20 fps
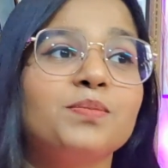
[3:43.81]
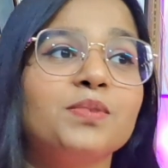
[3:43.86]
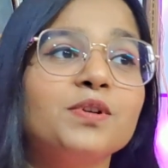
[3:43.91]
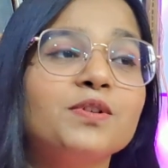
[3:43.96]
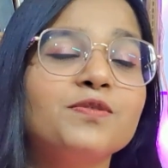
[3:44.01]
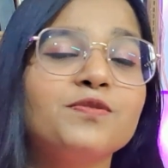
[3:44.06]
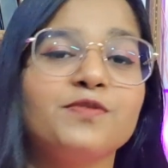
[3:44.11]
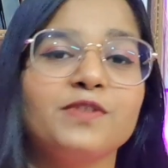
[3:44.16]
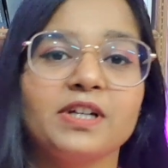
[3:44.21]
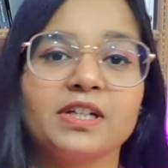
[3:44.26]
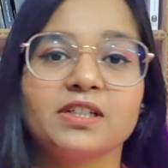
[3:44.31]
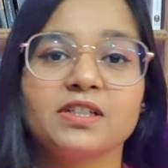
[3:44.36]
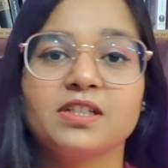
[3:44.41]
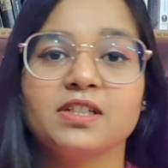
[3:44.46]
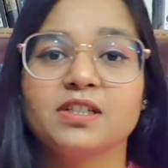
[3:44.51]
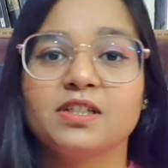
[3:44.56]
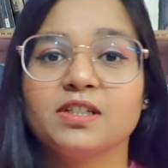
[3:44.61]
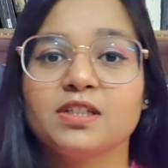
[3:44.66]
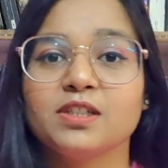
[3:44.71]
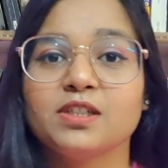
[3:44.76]
perfect,
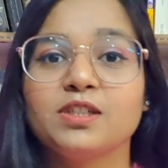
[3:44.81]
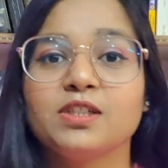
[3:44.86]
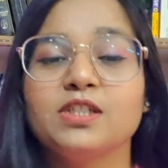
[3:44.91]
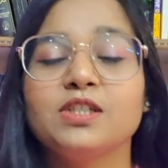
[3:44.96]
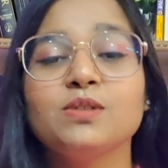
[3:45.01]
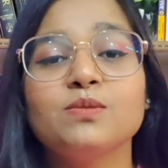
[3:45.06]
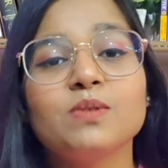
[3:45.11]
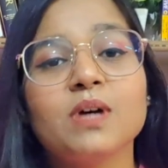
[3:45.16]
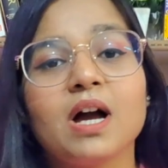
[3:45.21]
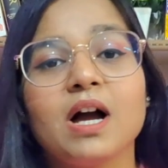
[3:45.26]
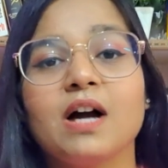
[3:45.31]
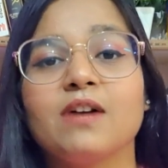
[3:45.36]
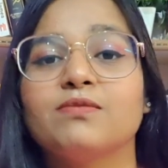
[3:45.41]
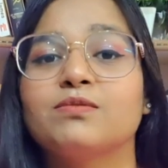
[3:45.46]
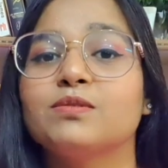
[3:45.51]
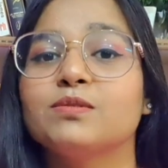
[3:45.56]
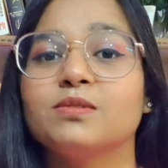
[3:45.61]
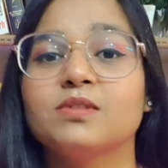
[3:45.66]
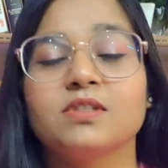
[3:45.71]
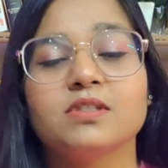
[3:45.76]
you have
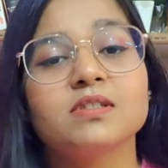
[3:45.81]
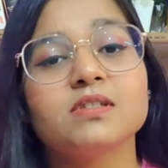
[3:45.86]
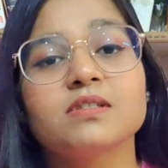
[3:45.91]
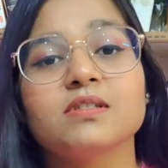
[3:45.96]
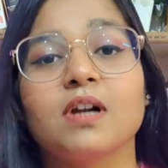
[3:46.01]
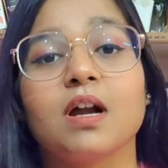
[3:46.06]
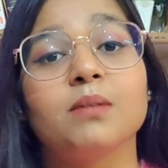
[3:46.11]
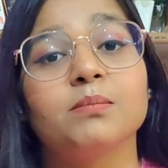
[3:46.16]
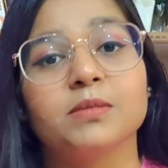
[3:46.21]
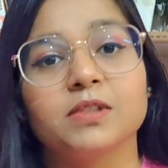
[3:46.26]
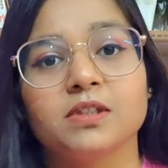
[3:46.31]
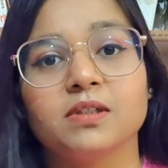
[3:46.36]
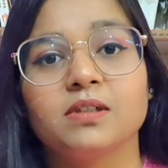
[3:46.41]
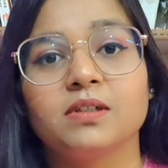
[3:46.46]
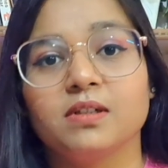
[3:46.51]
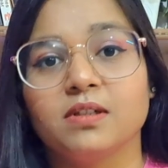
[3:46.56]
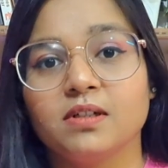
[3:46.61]
to learn grammar,